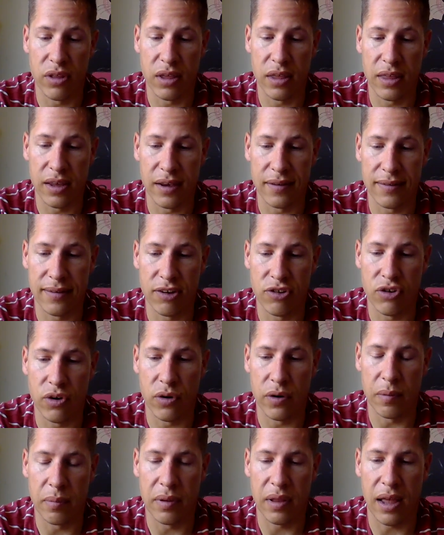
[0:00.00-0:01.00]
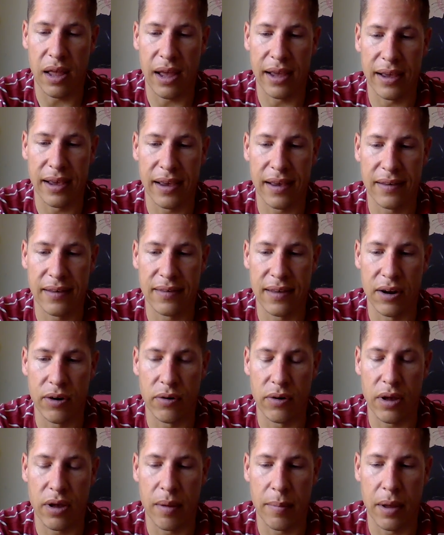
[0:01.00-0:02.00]
the things that don't apply in case they
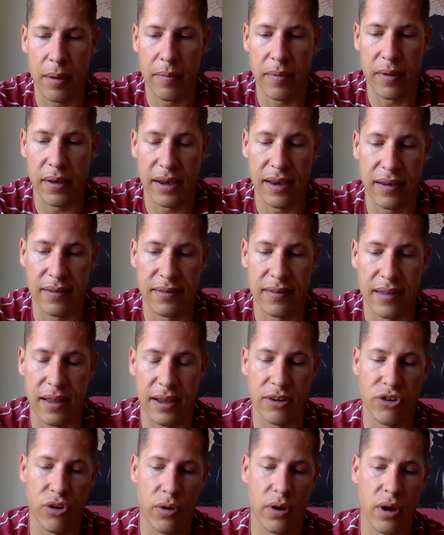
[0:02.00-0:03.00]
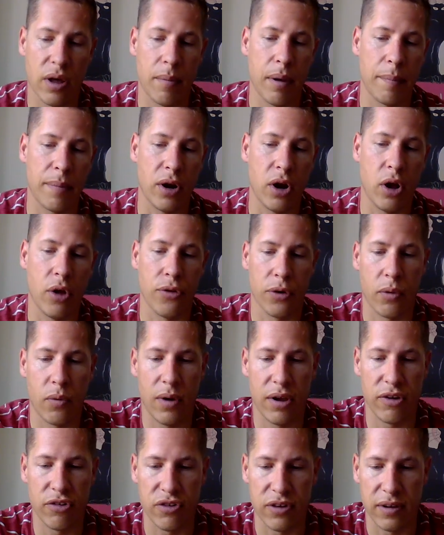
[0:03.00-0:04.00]
don't come up in other
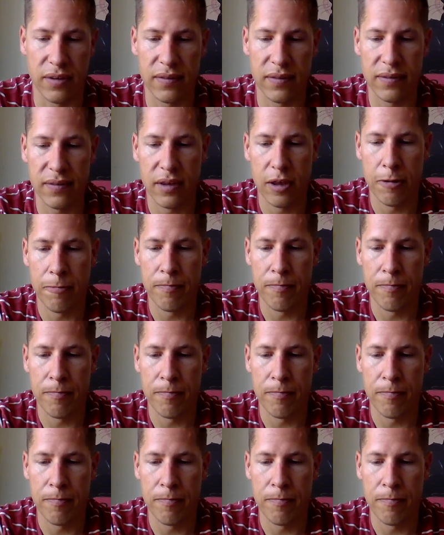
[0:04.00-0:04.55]
questions.